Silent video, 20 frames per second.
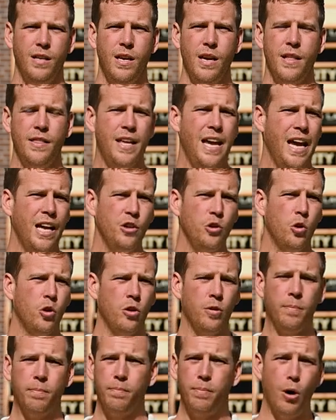The annual
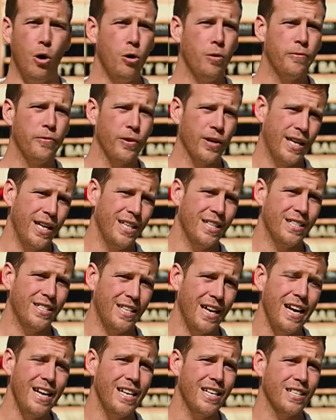Bowl for Kids'
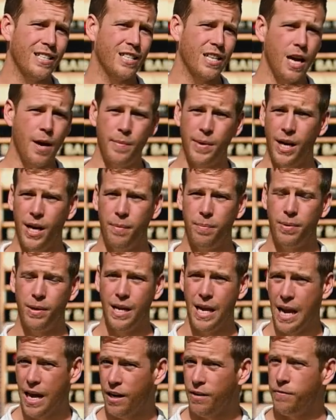Sake is coming up,
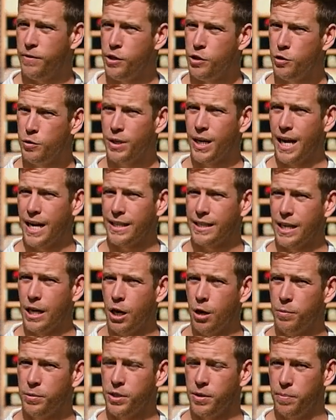and if you'd like to
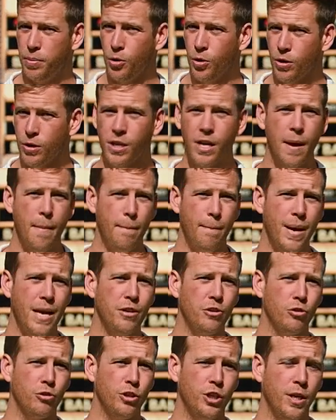help support
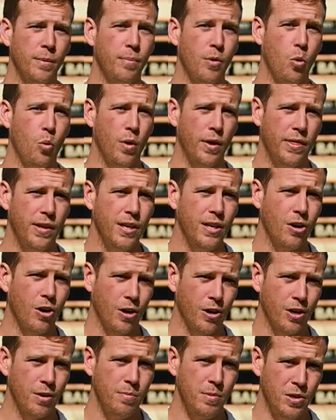mentorship within our
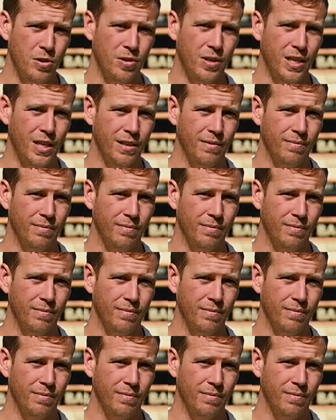community,